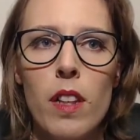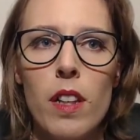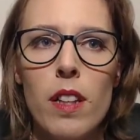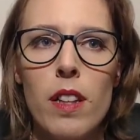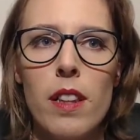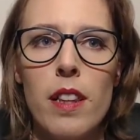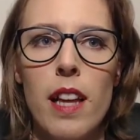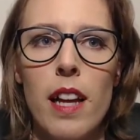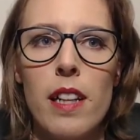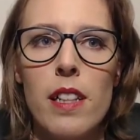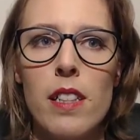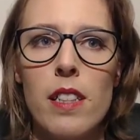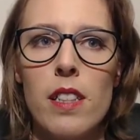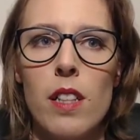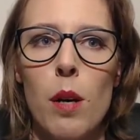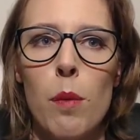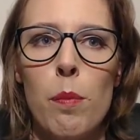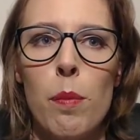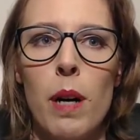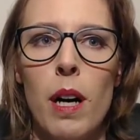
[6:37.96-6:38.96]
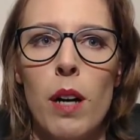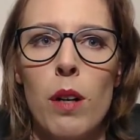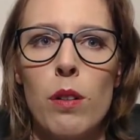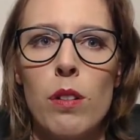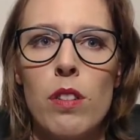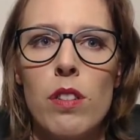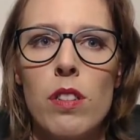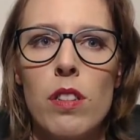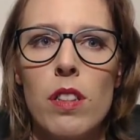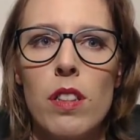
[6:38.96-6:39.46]
that is
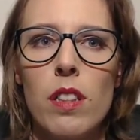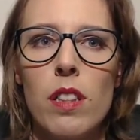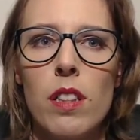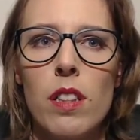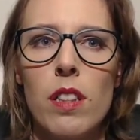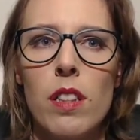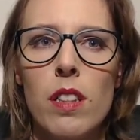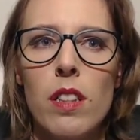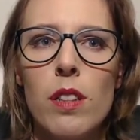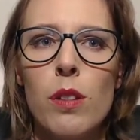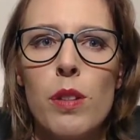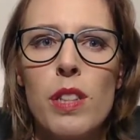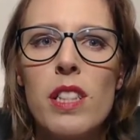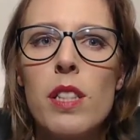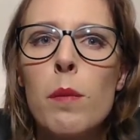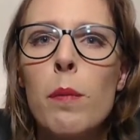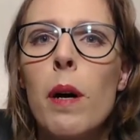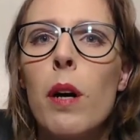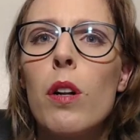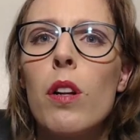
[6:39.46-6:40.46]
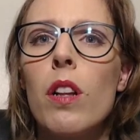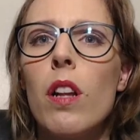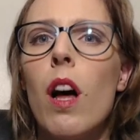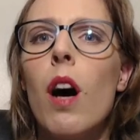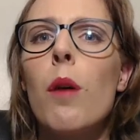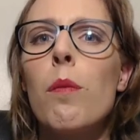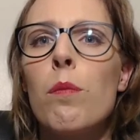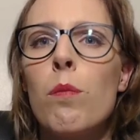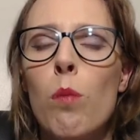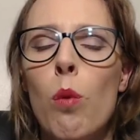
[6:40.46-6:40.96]
about, it's about a
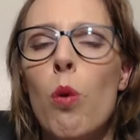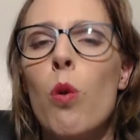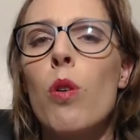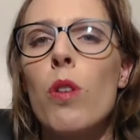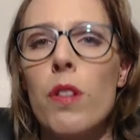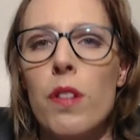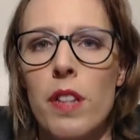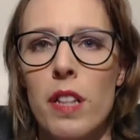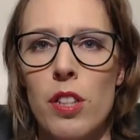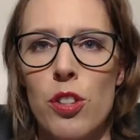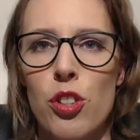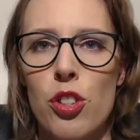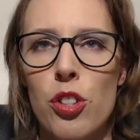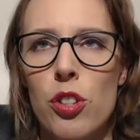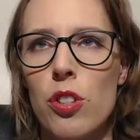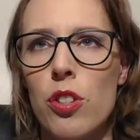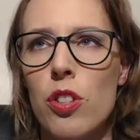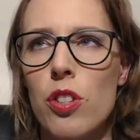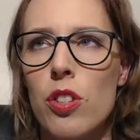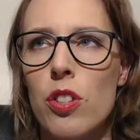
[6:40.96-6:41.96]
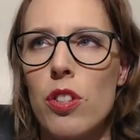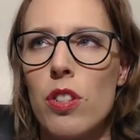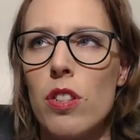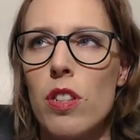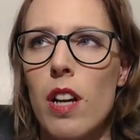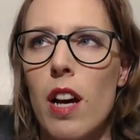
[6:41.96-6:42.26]
lot more than just